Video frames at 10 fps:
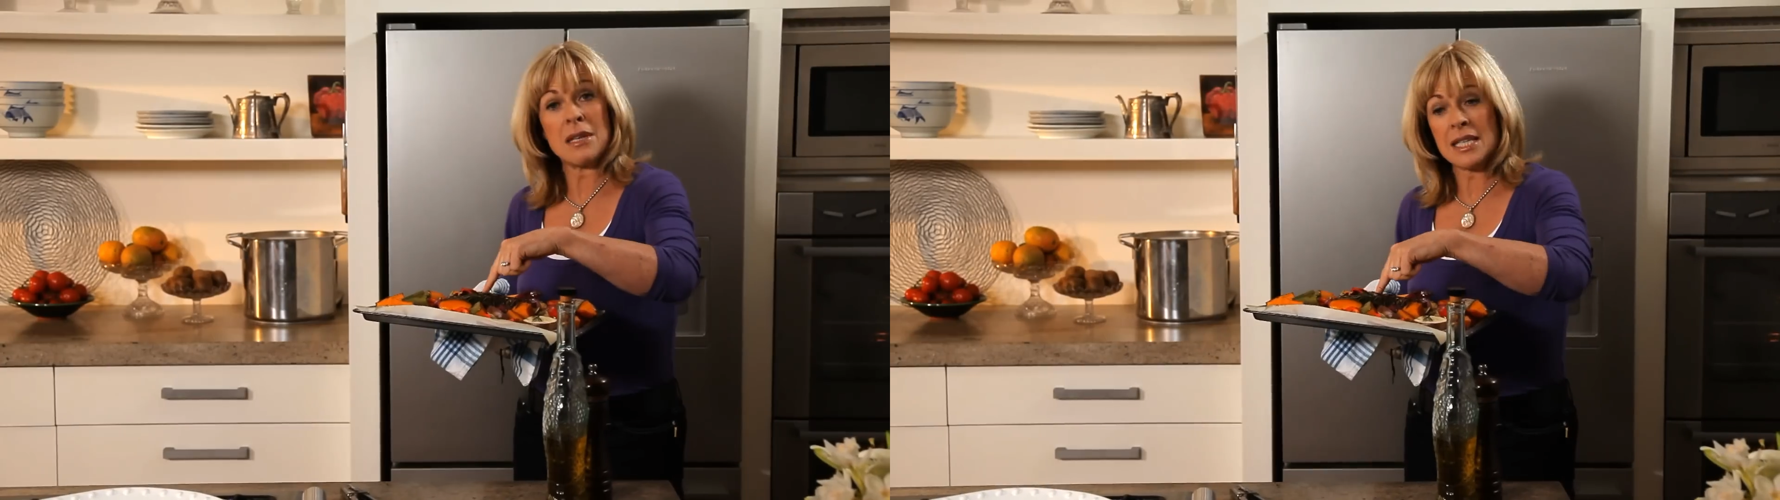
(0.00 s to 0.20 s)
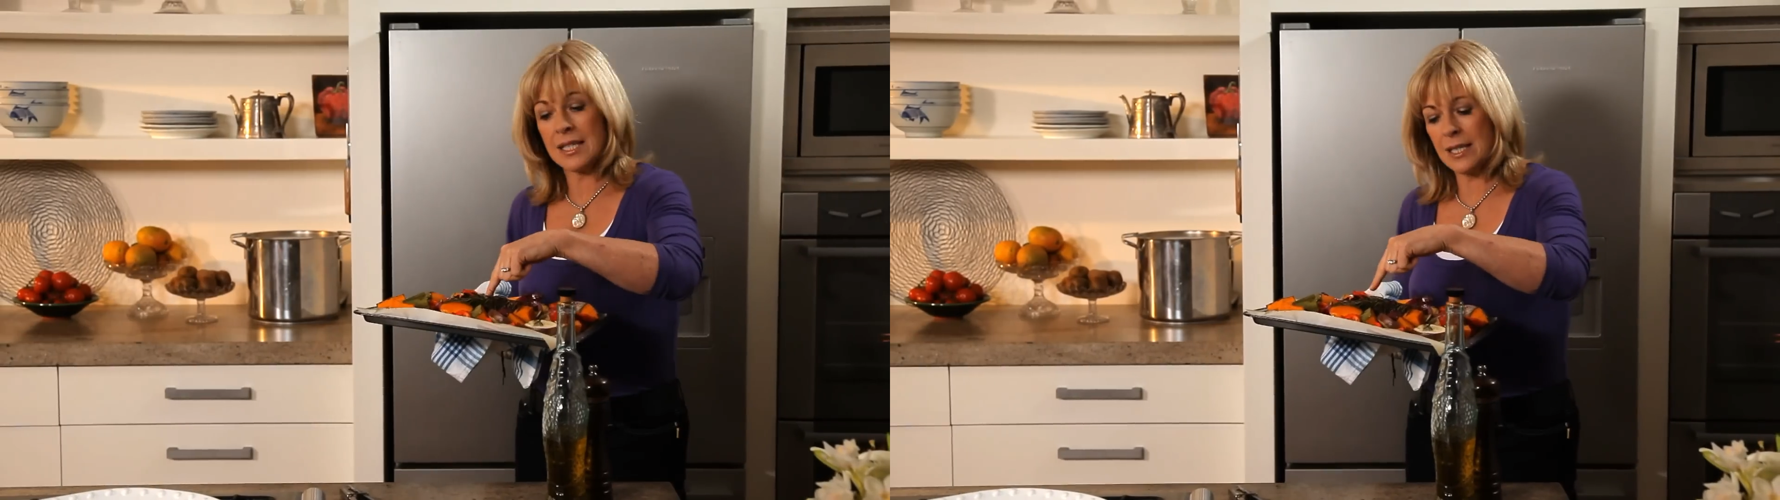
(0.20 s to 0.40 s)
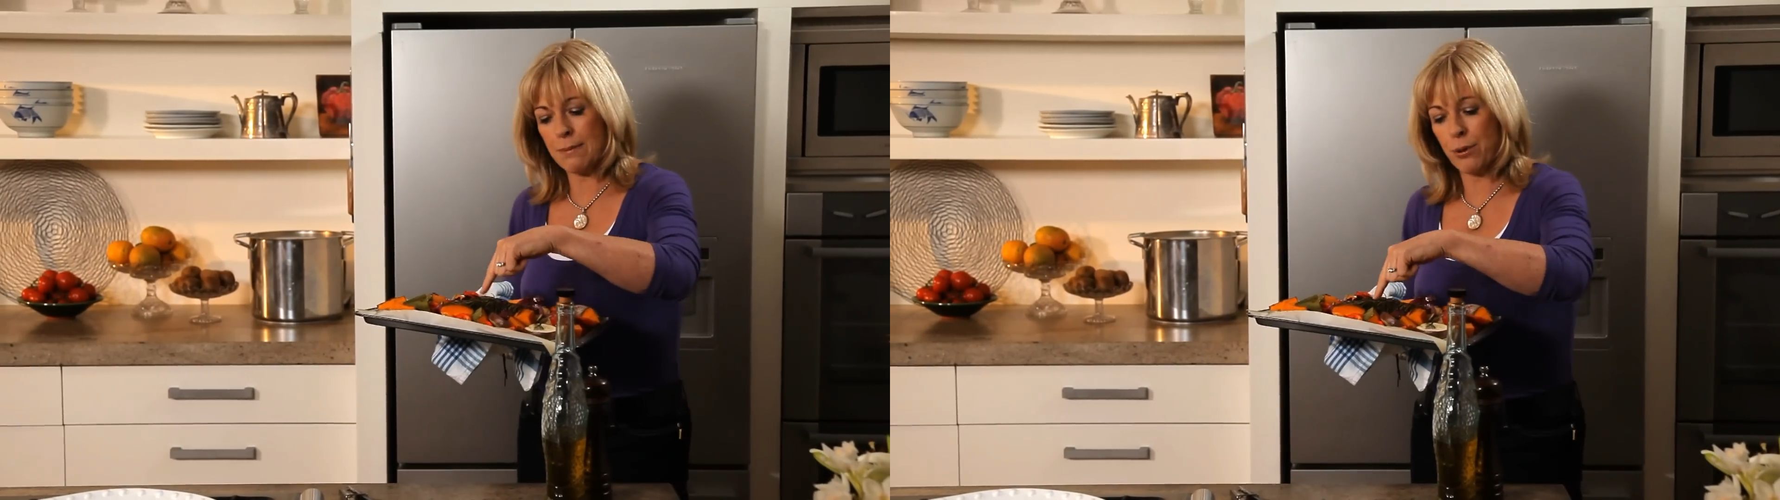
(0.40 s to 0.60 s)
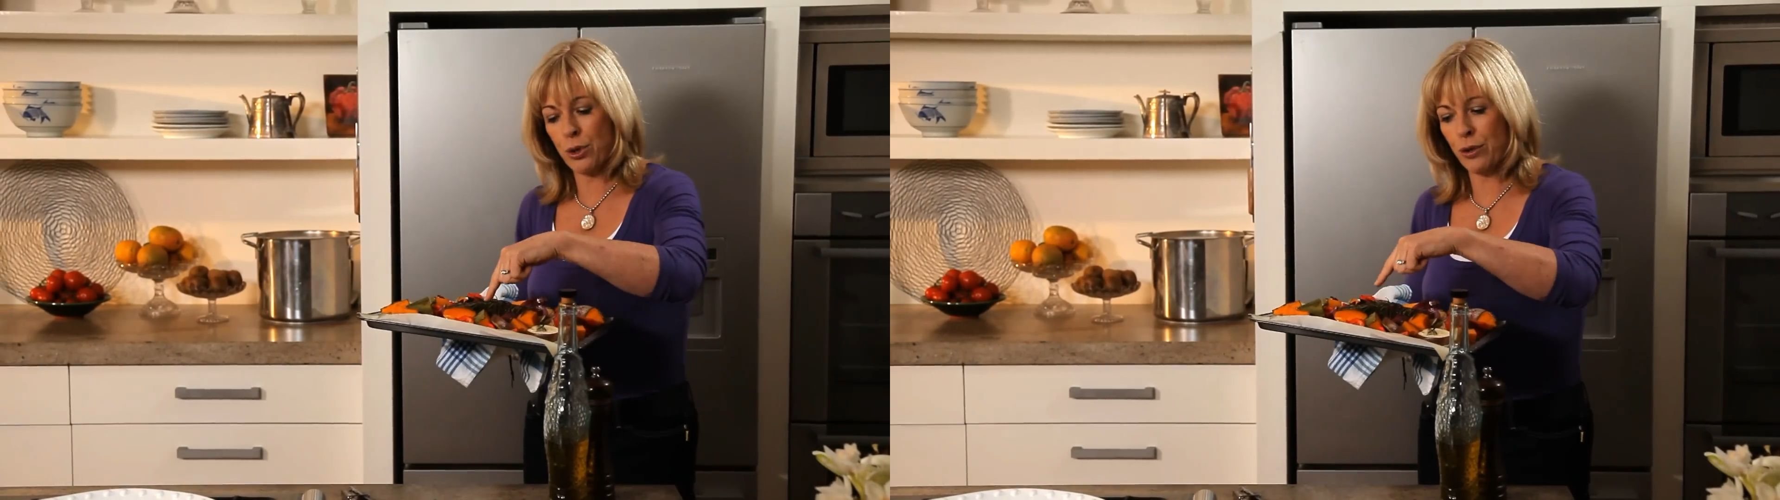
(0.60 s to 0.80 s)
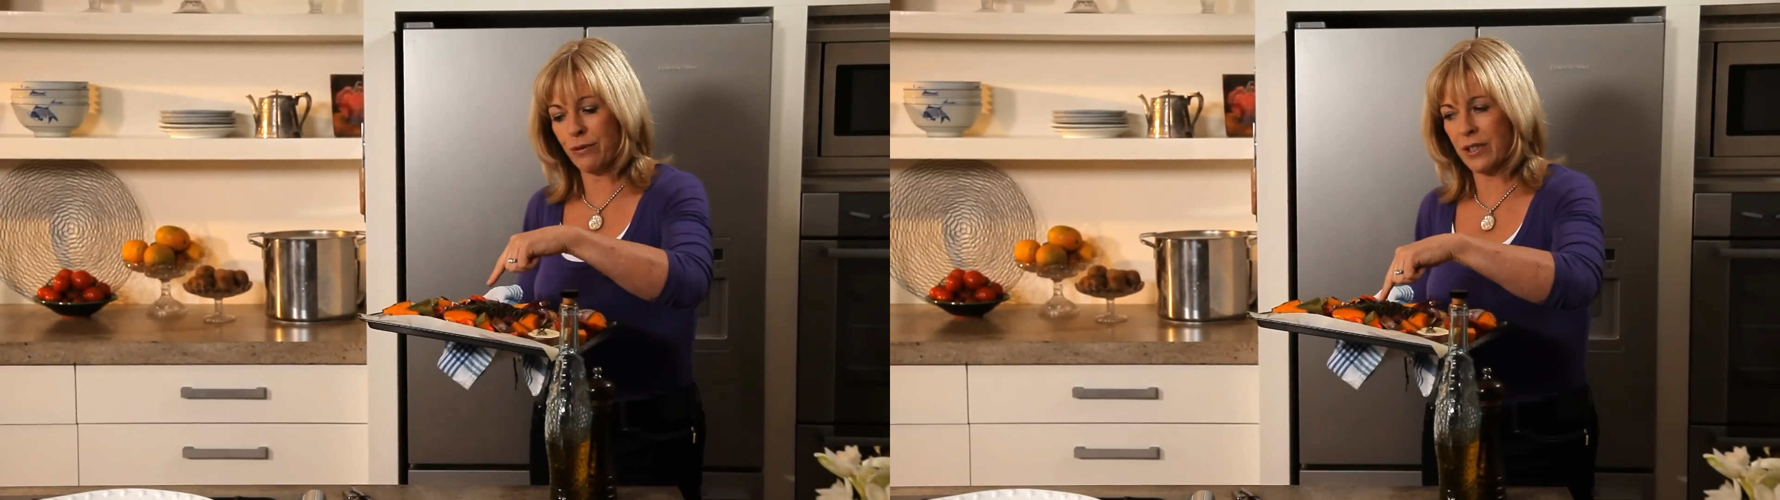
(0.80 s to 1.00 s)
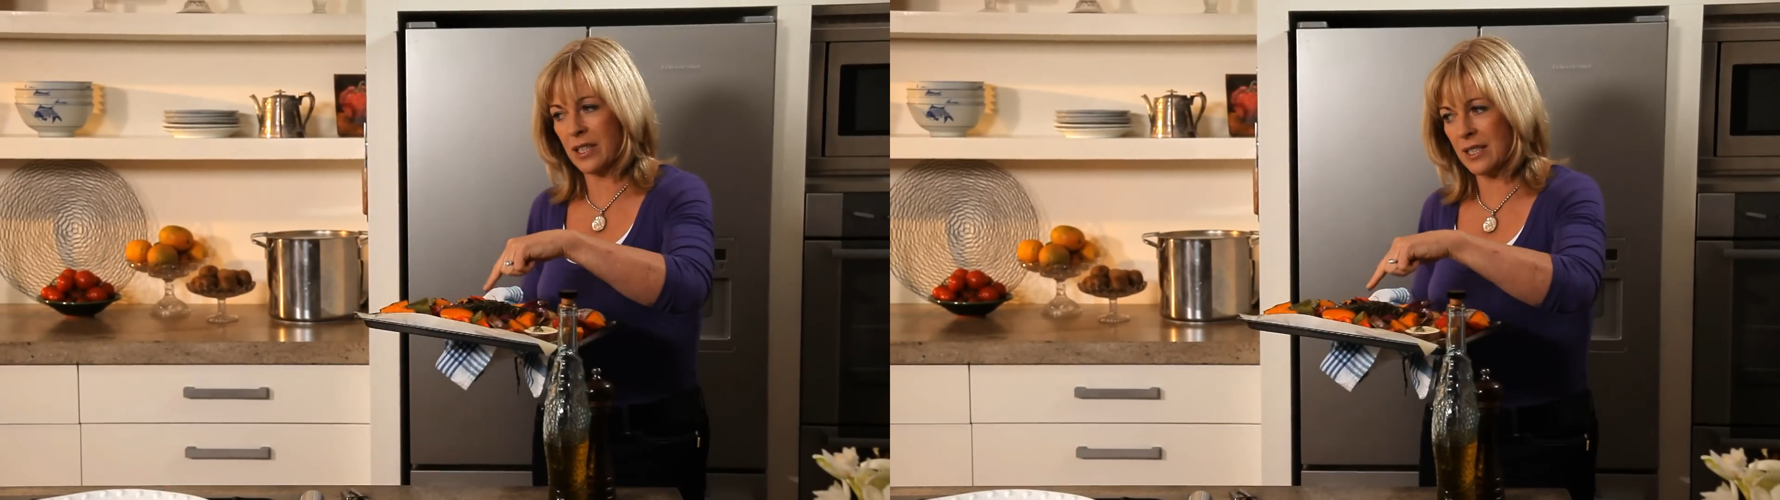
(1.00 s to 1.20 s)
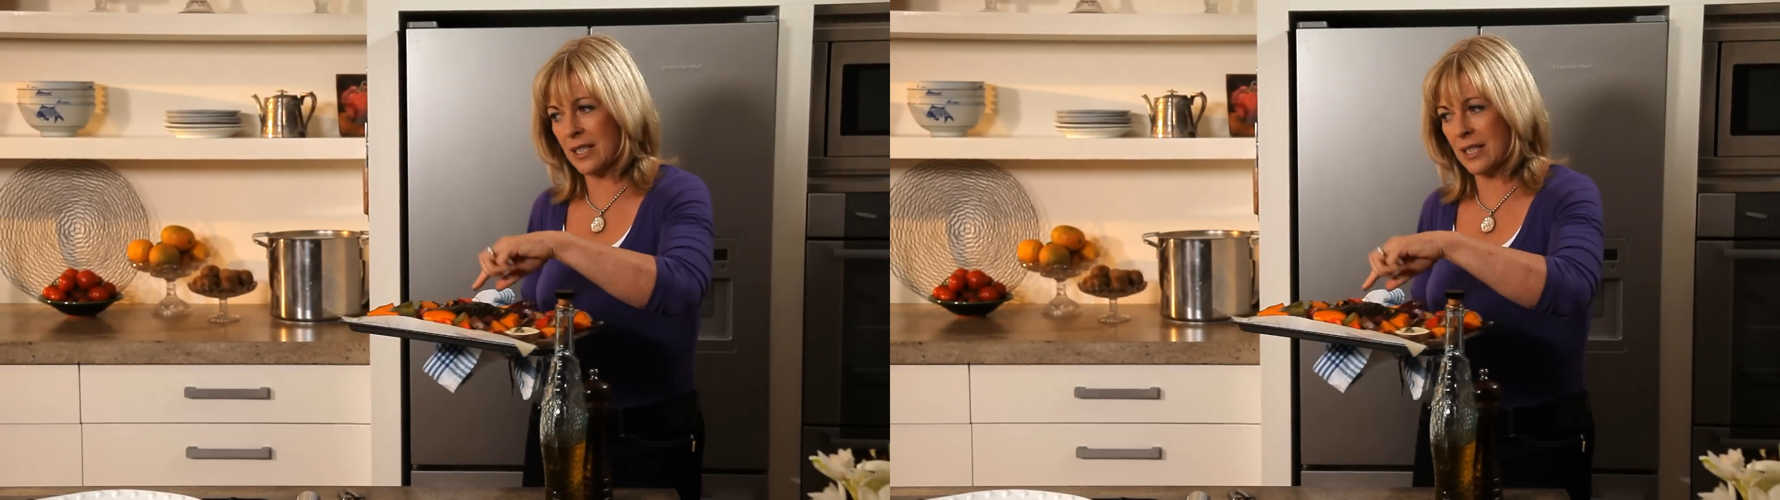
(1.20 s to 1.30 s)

meat is perfect.